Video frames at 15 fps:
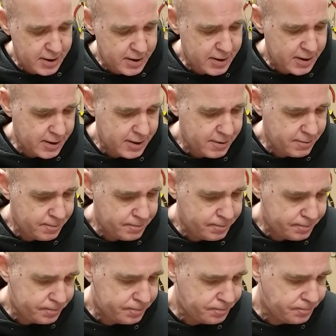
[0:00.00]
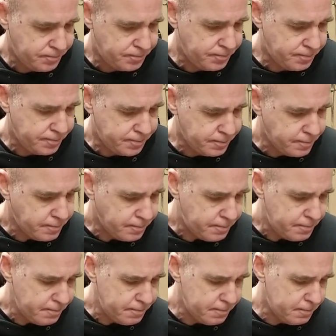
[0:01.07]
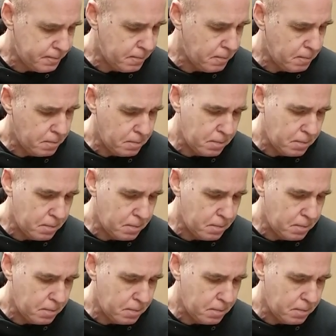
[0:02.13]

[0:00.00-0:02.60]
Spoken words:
[no speech]